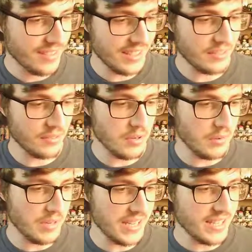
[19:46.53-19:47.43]
he
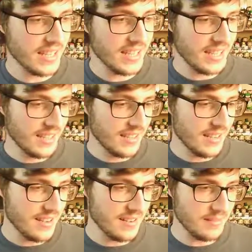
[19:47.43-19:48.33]
threw in
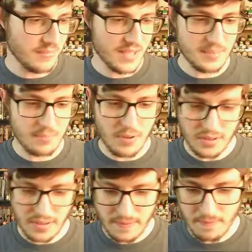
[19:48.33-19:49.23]
this
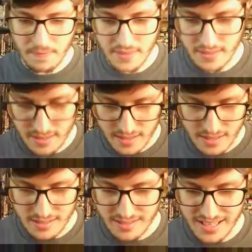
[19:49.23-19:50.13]
book.
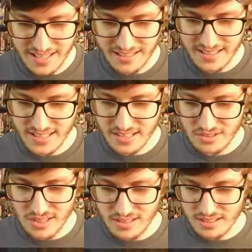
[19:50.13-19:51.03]
This is
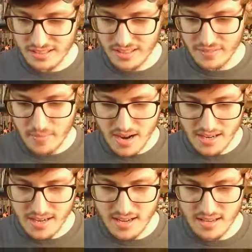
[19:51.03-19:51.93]
Justice League of
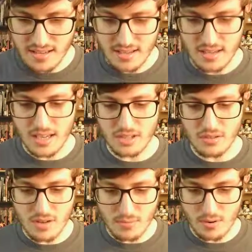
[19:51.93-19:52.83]
America,
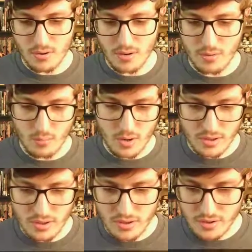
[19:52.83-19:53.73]
issue number
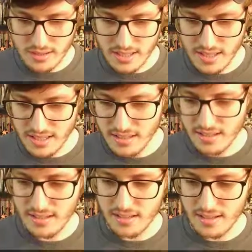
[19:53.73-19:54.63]
113.
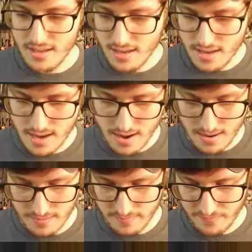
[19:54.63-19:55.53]

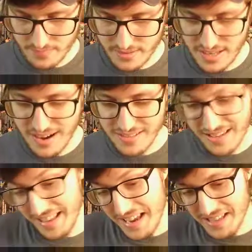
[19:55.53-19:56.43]
So I was
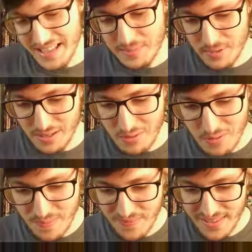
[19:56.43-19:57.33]
like, hey, that's pretty
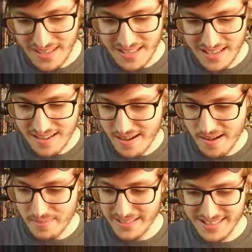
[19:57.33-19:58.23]
cool.
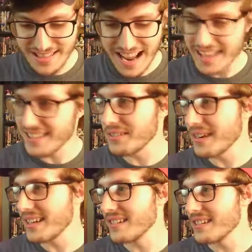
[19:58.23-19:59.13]
It's not in
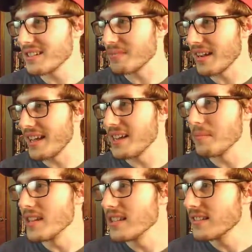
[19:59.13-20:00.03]
great condition by any
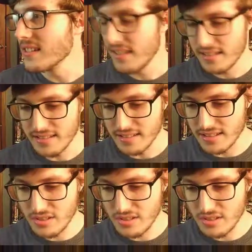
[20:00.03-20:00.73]
means. There's a